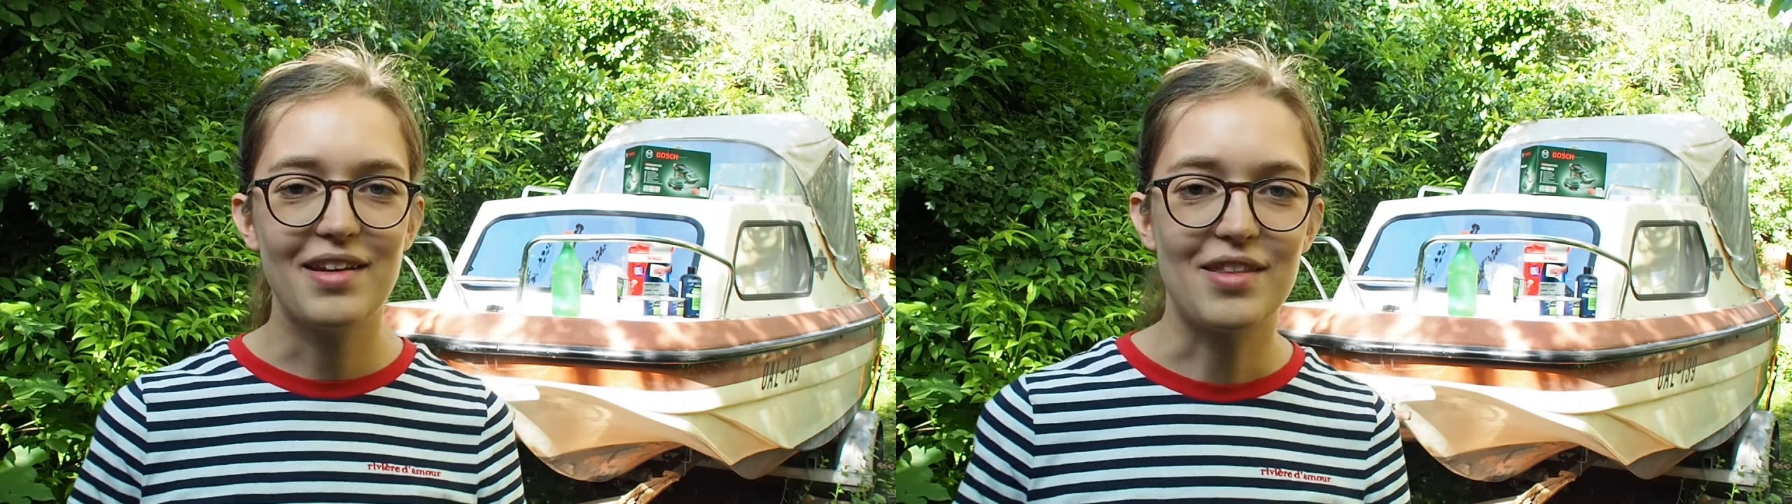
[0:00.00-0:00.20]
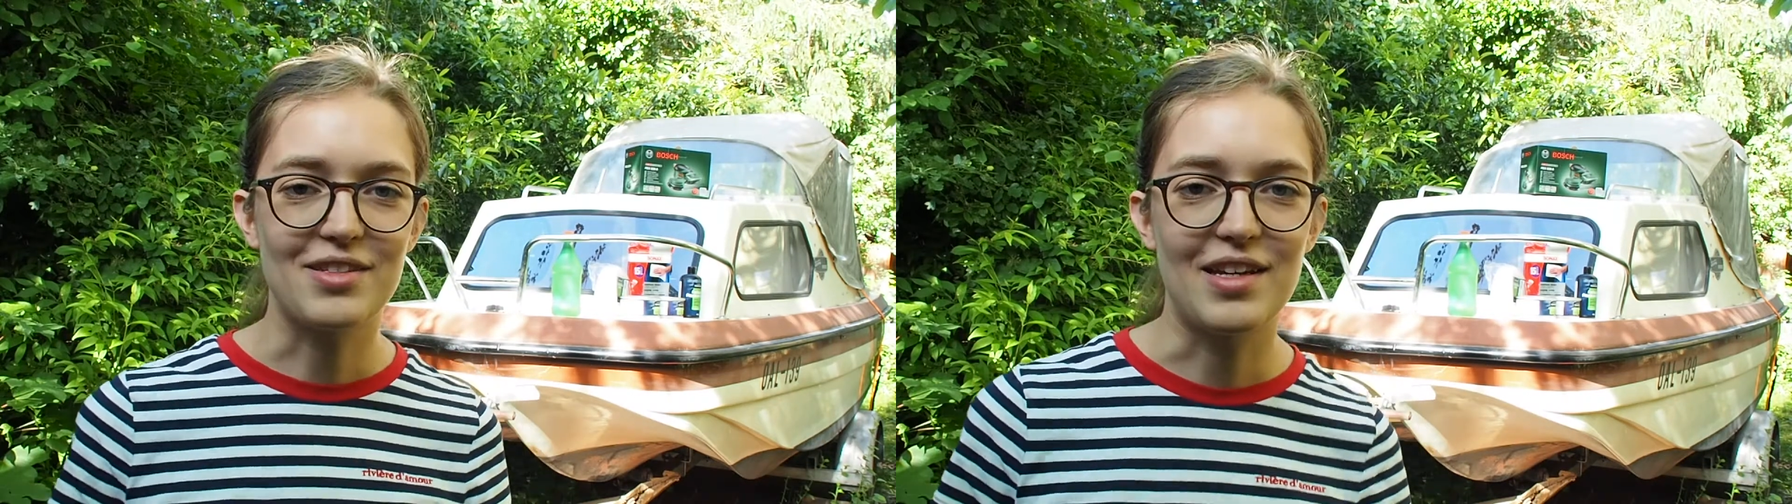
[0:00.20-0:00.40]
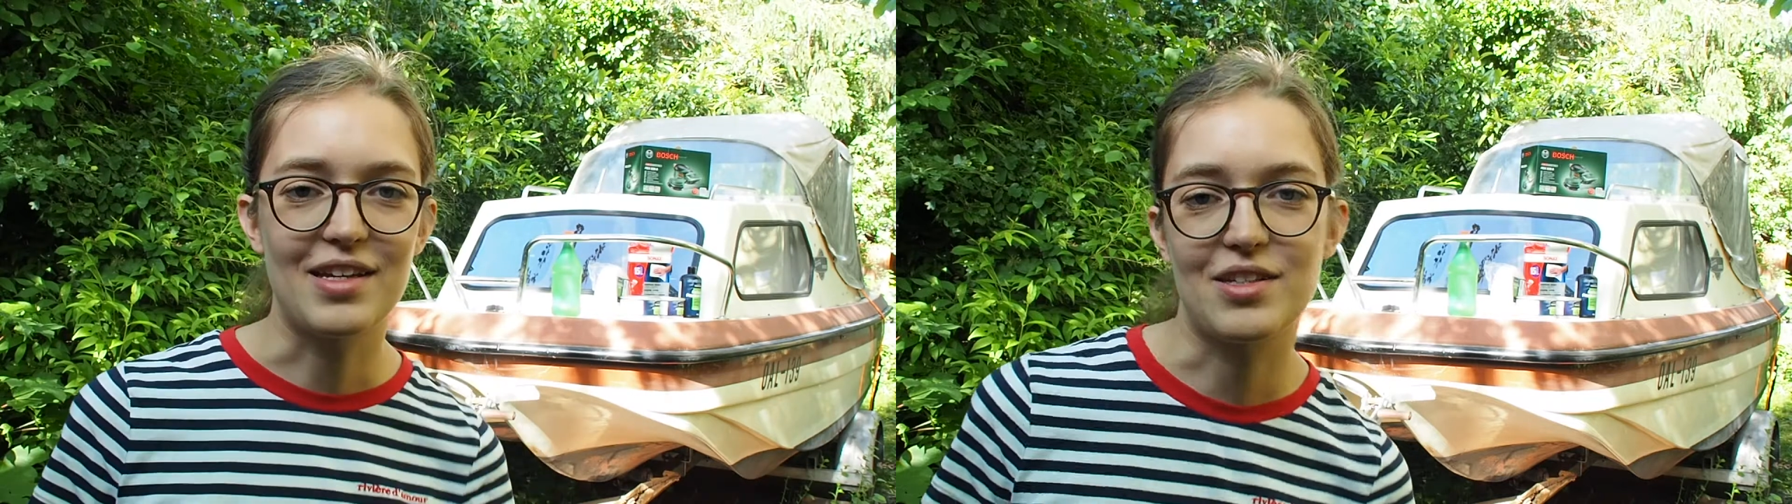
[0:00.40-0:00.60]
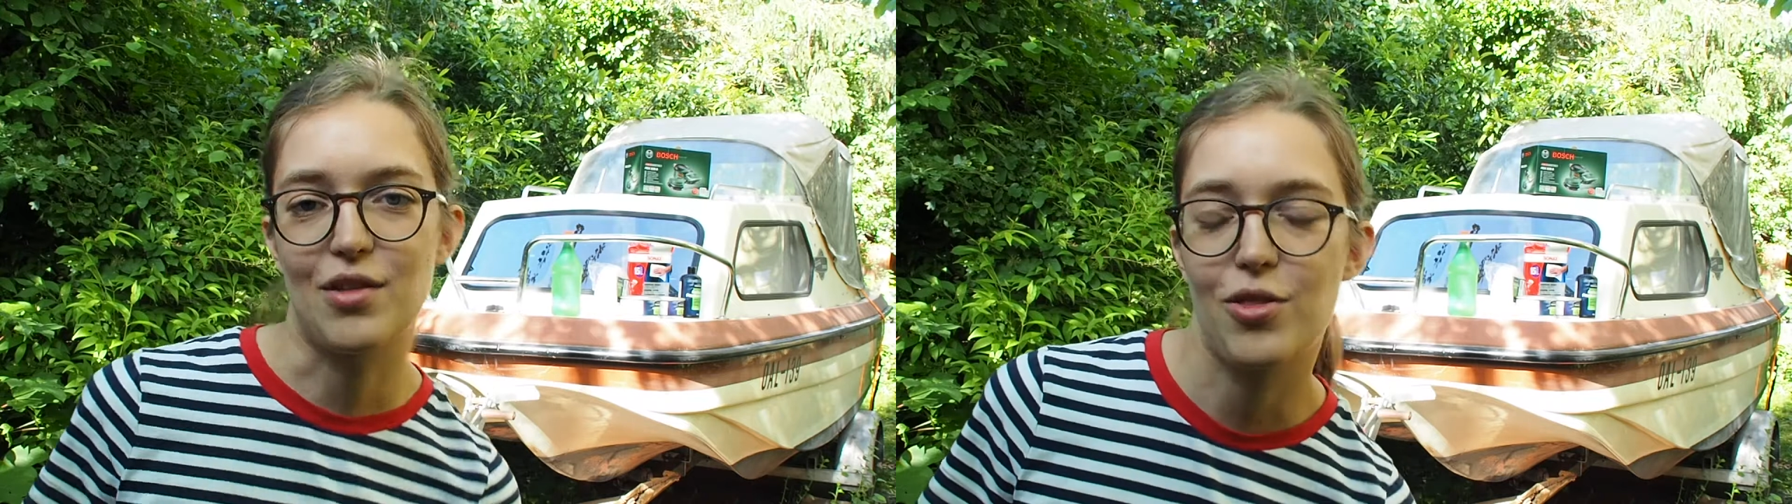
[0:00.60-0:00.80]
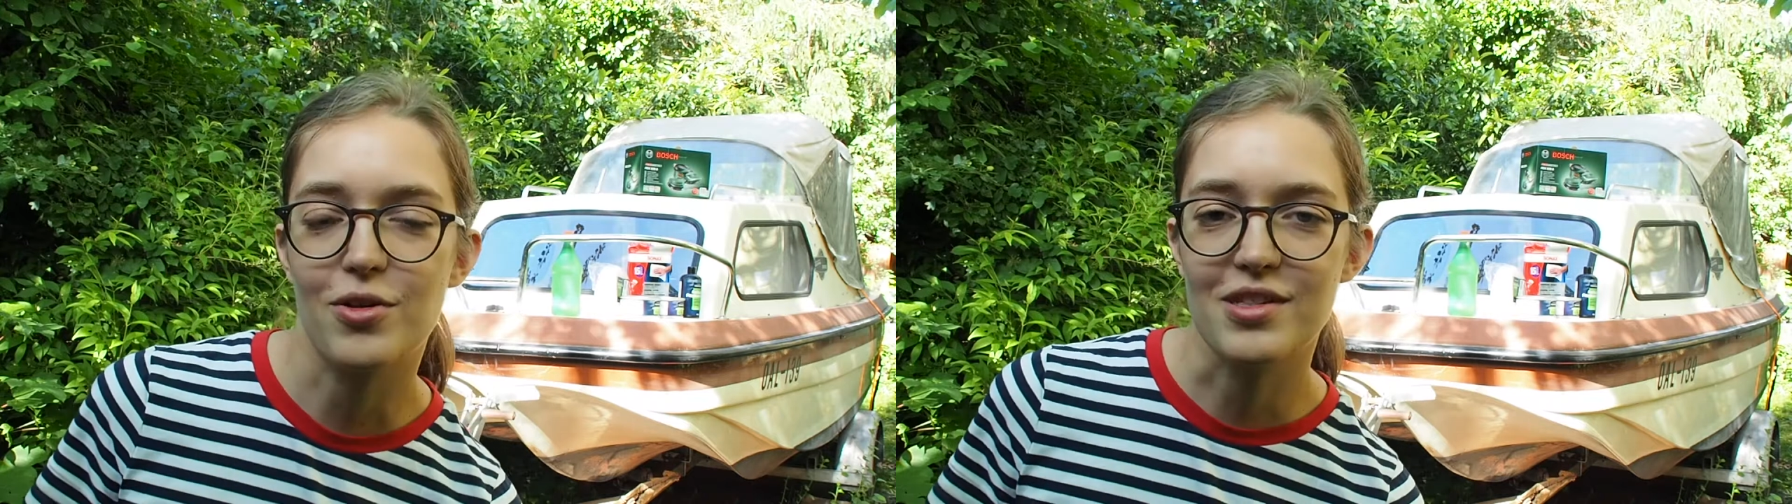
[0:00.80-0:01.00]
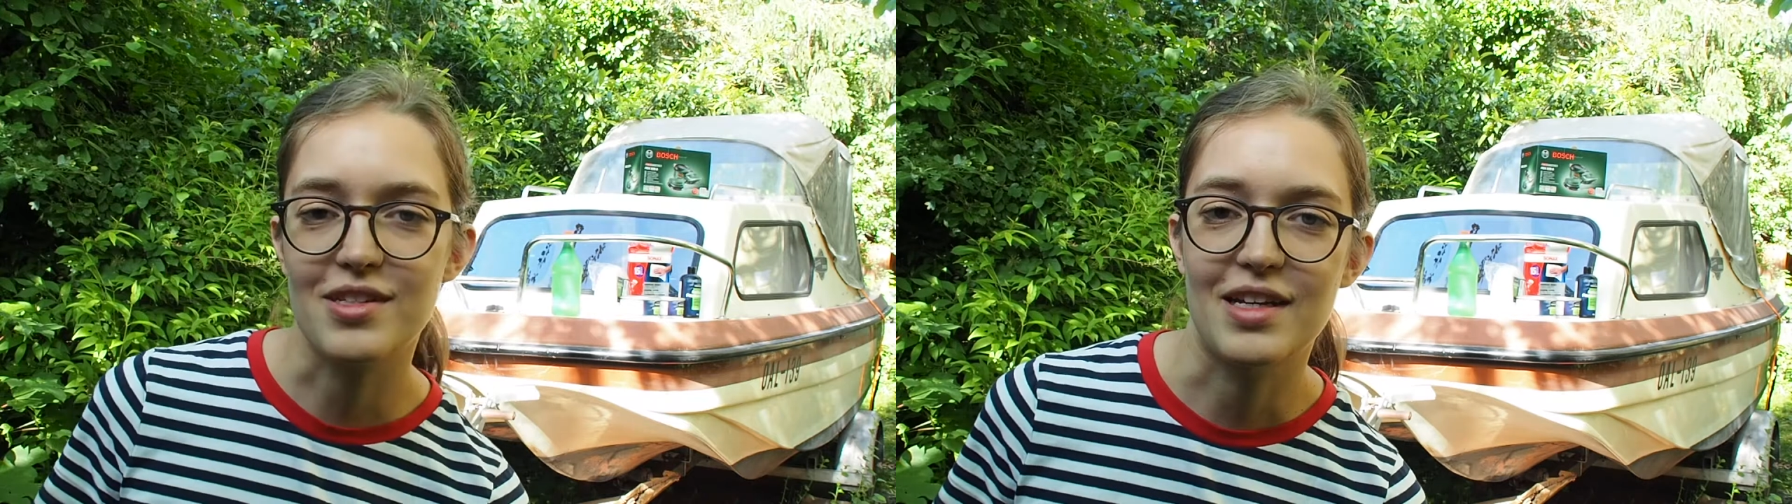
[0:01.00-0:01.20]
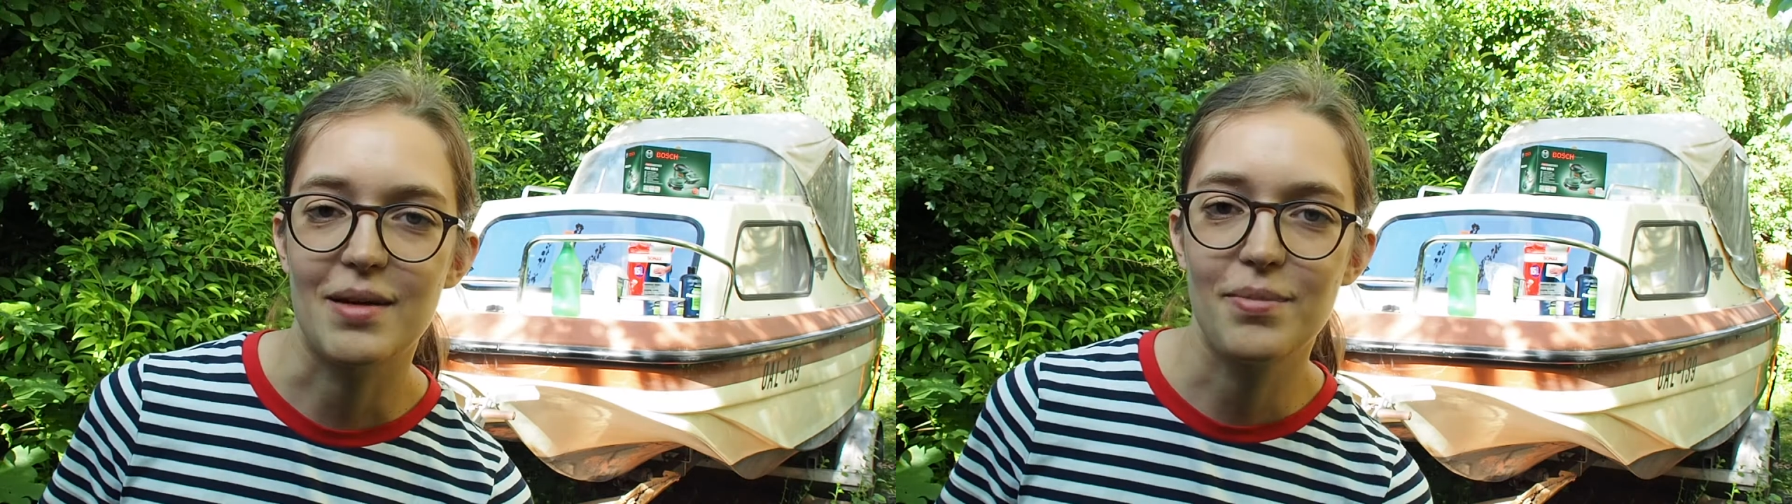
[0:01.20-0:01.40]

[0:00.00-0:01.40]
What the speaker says: as a third step